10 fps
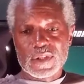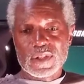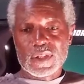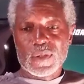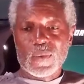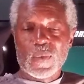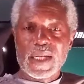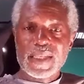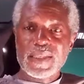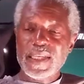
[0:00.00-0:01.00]
So
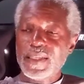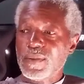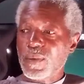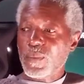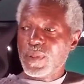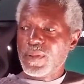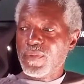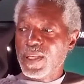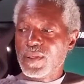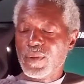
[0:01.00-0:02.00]
what I did with the
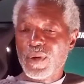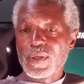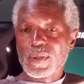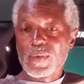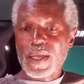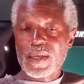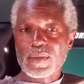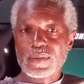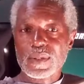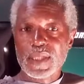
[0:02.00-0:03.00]
vehicle on the
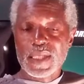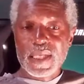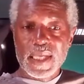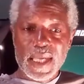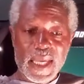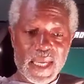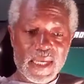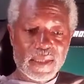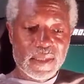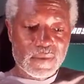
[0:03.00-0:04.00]
ground,
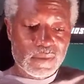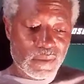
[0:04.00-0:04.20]
and